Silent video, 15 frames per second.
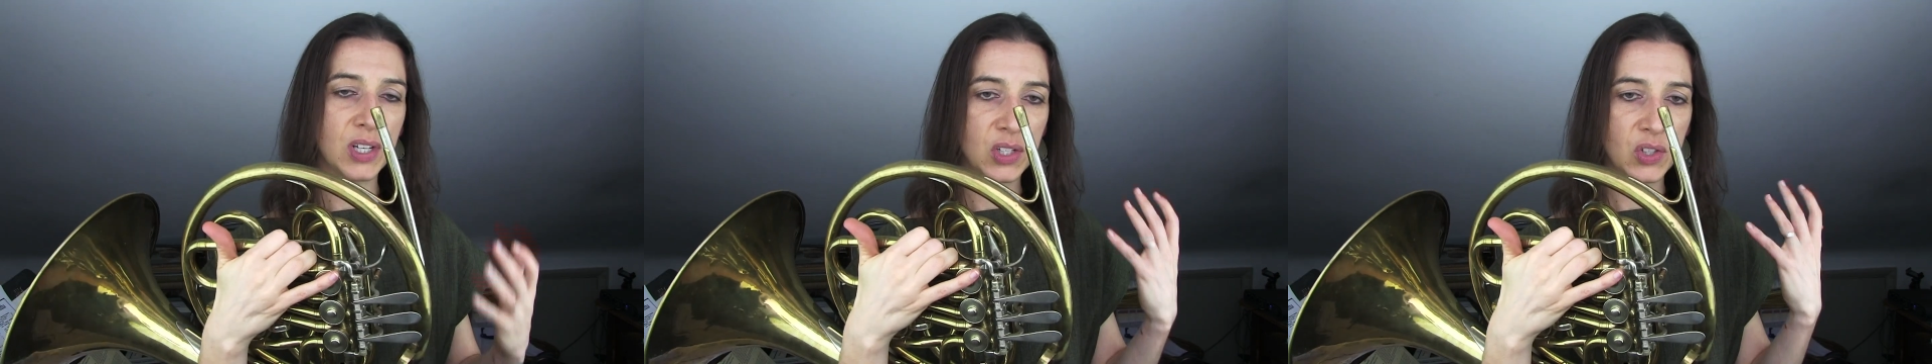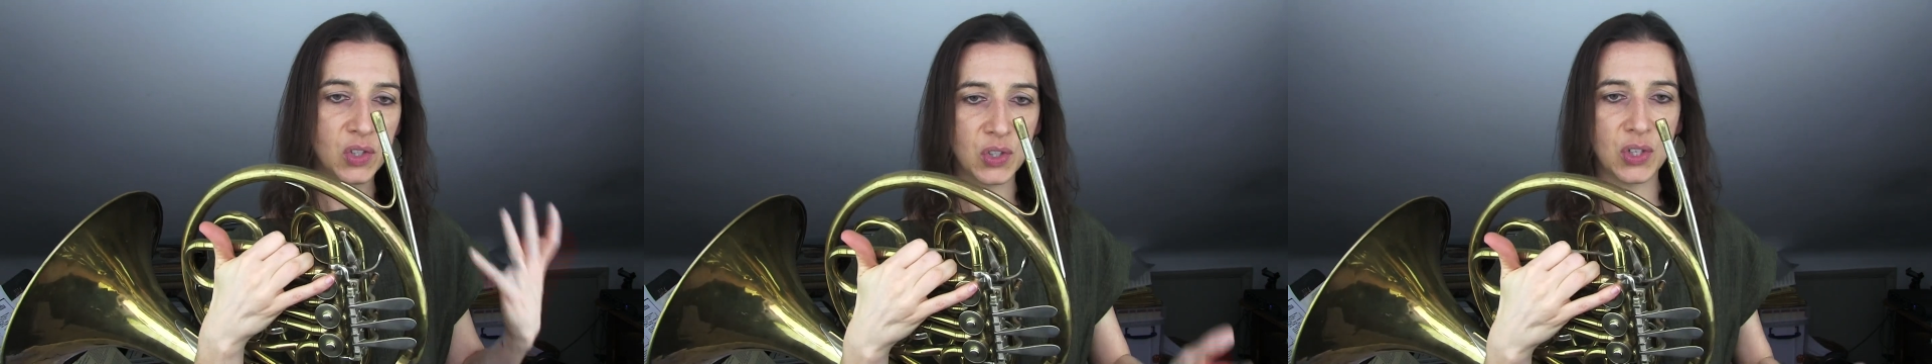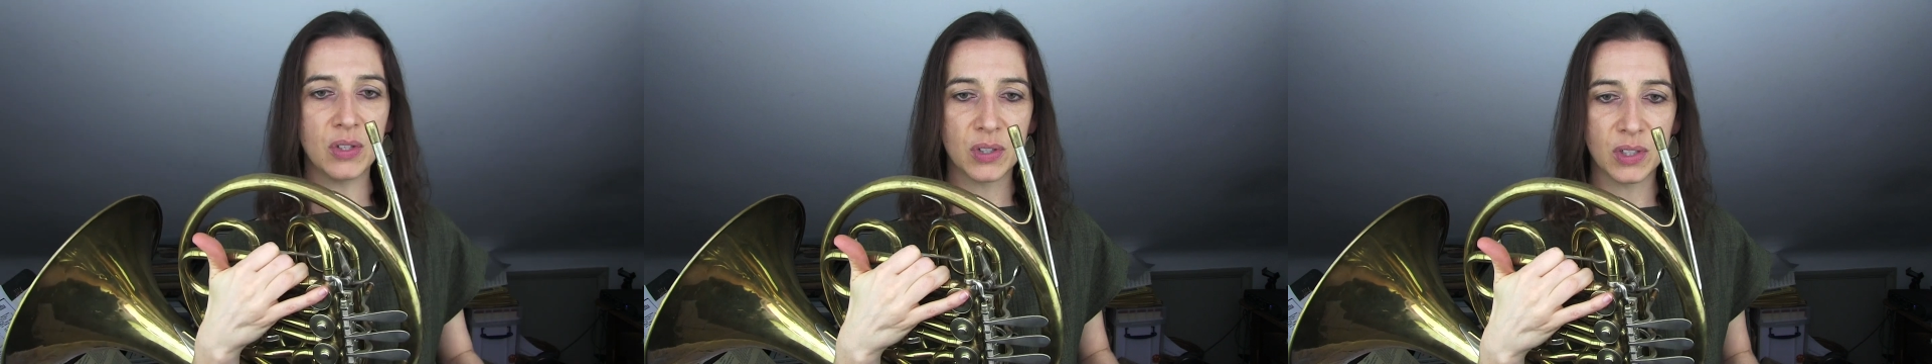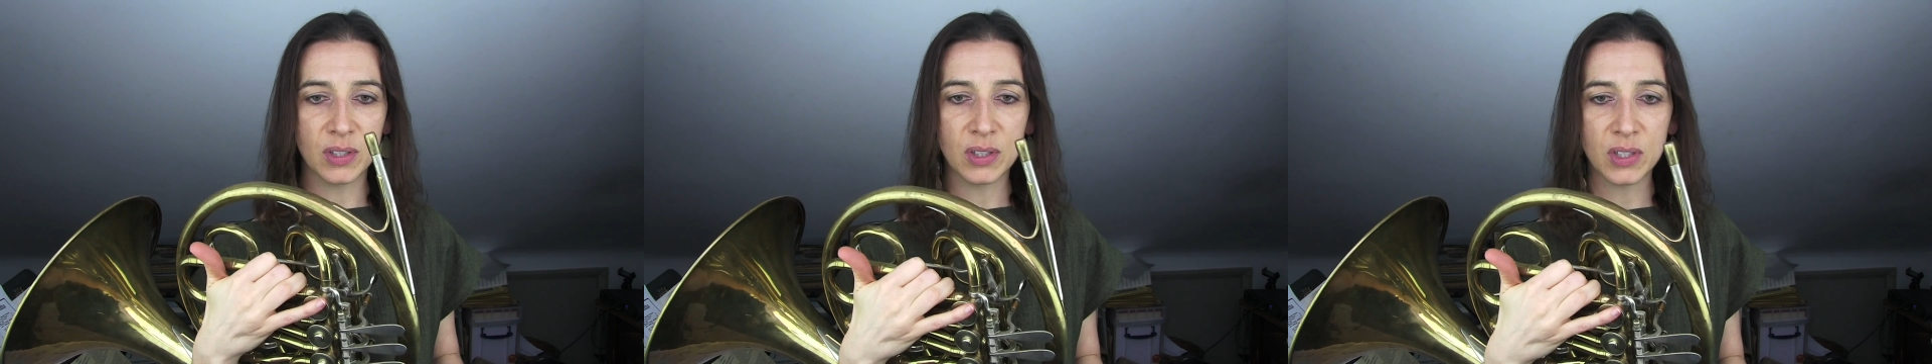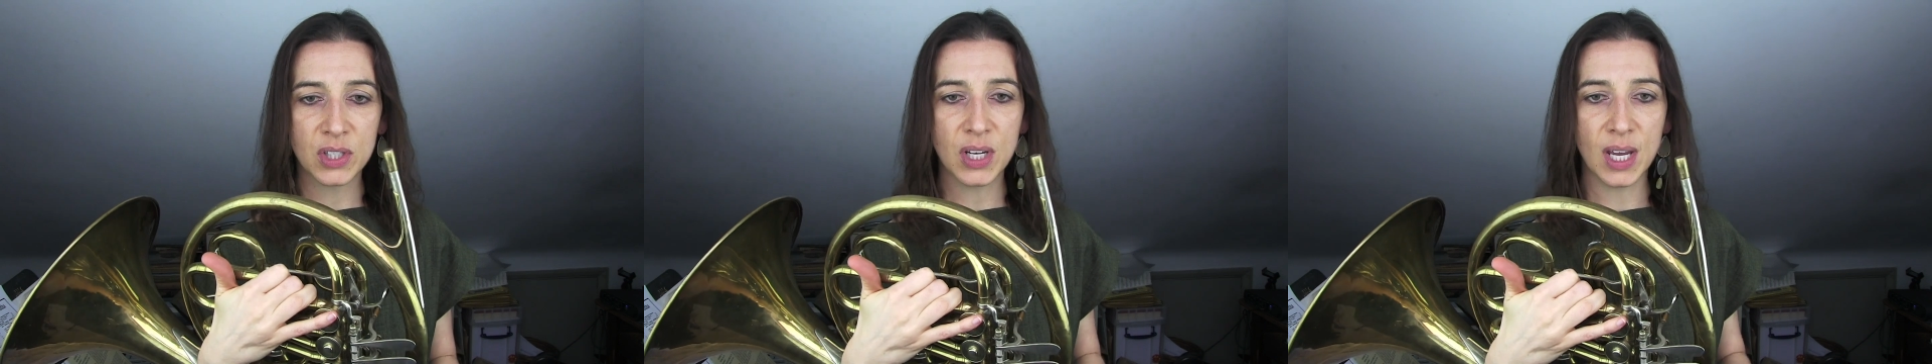his
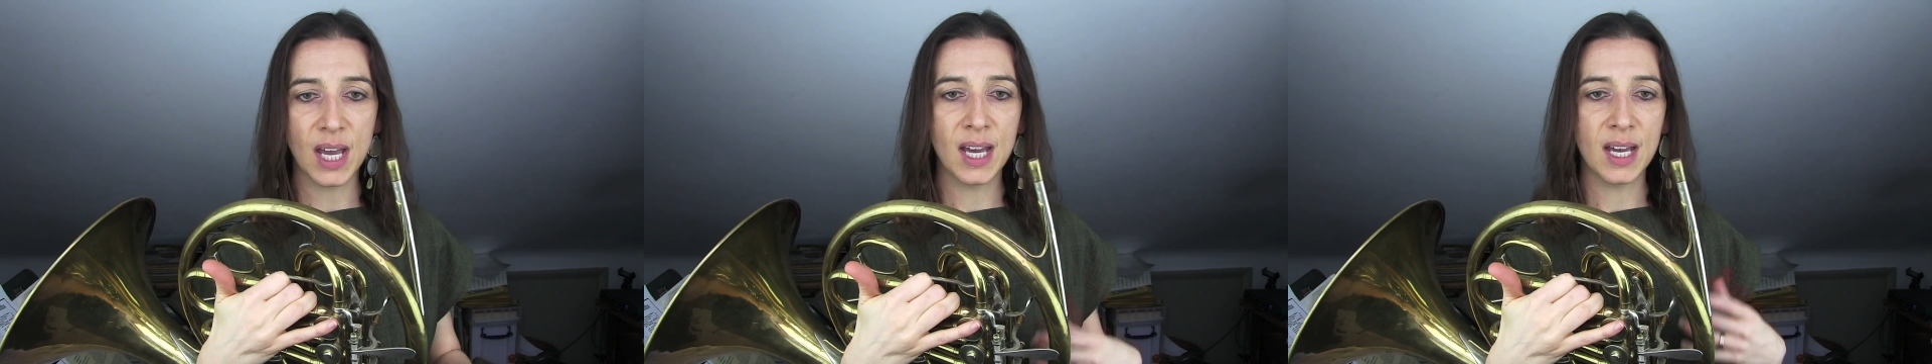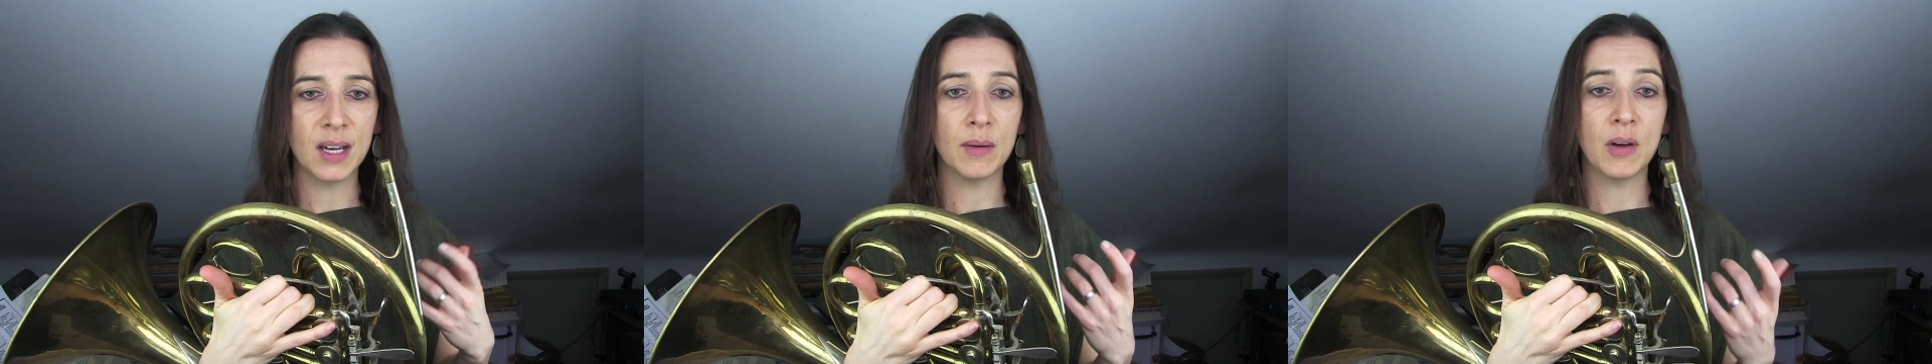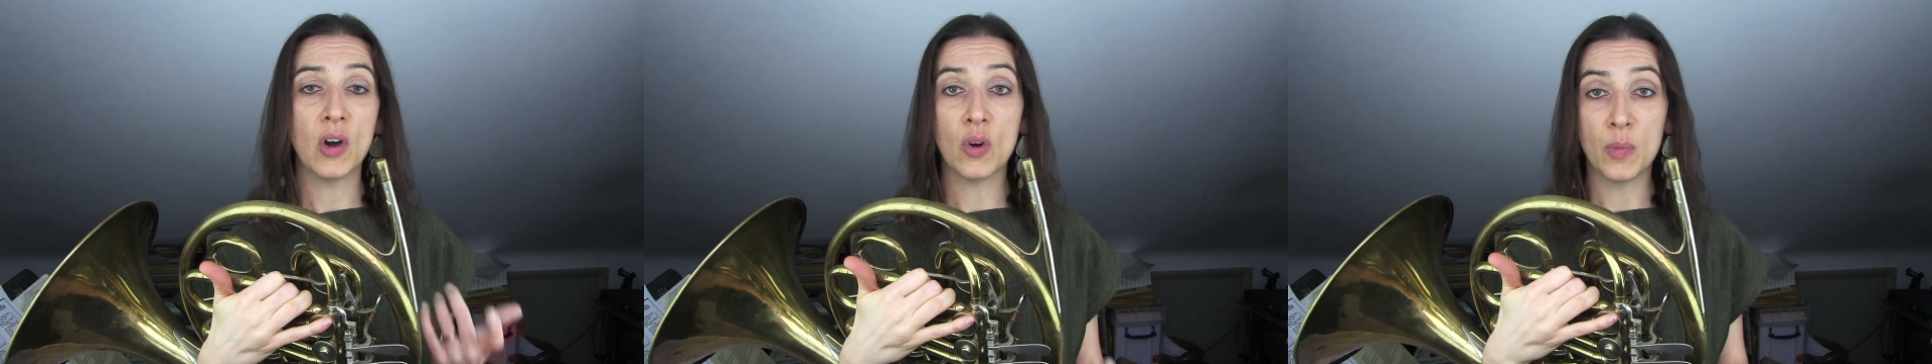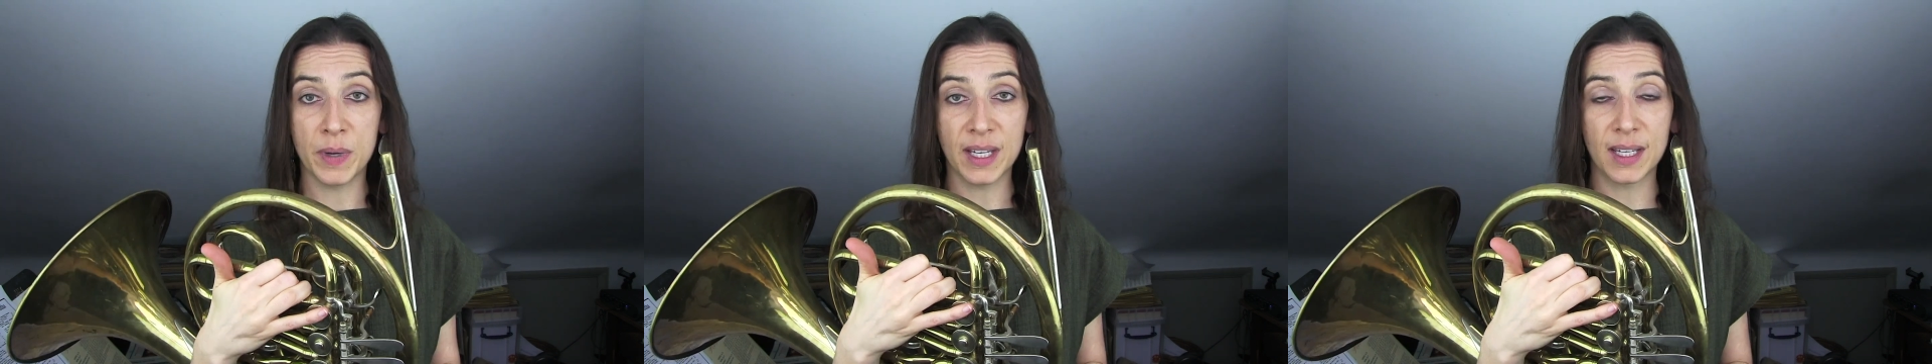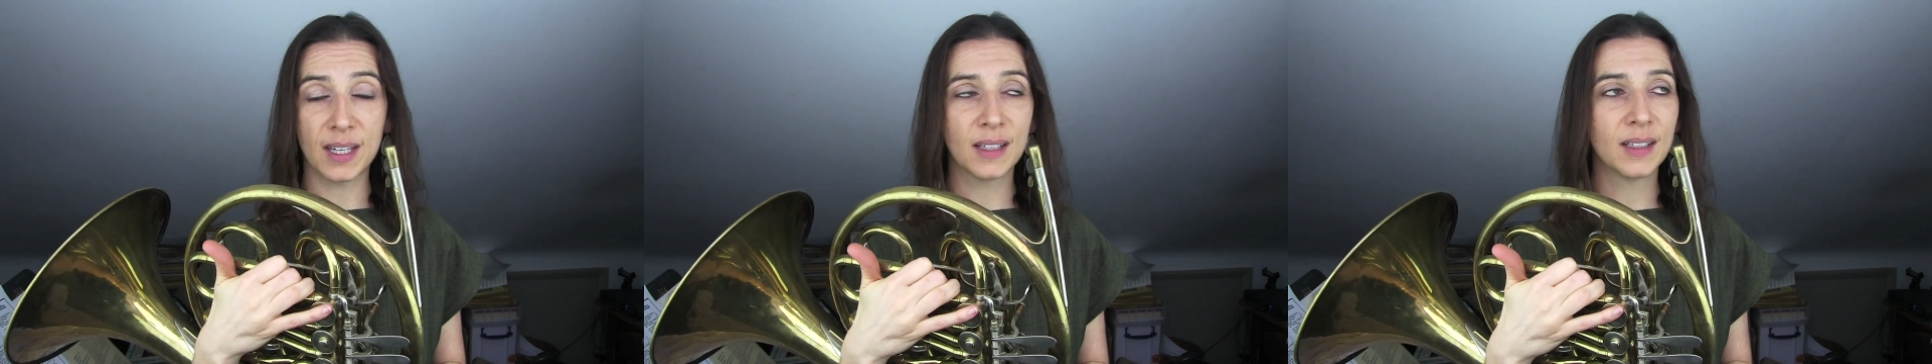student
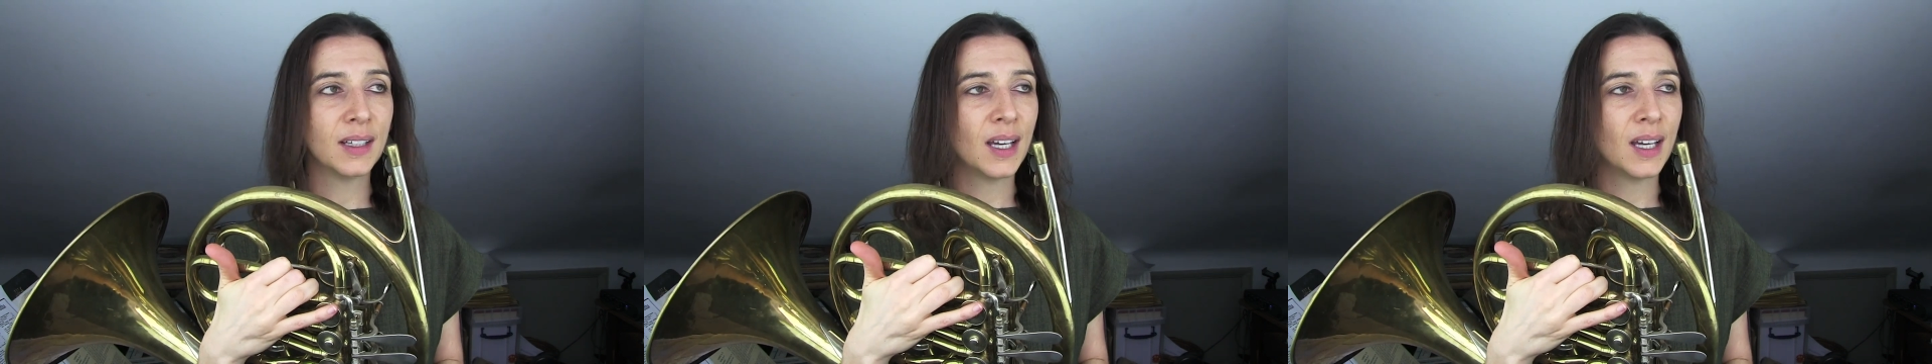Hobík,